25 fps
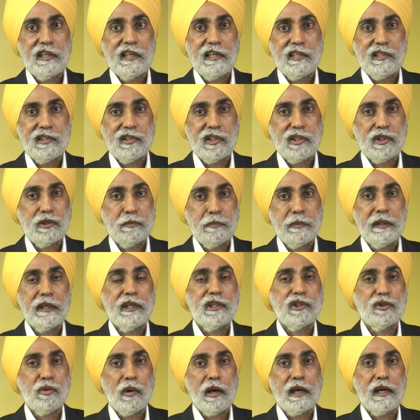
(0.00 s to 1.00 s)
is the
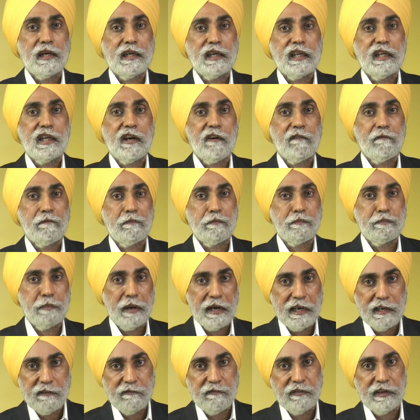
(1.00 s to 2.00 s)
spirituality of
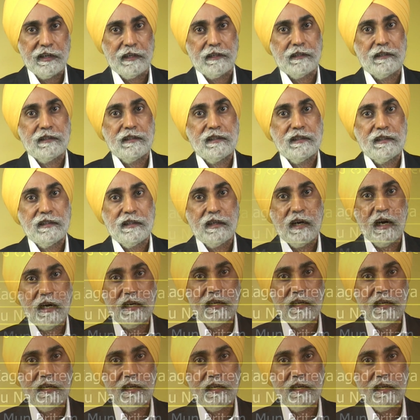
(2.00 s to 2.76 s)
benefit. Har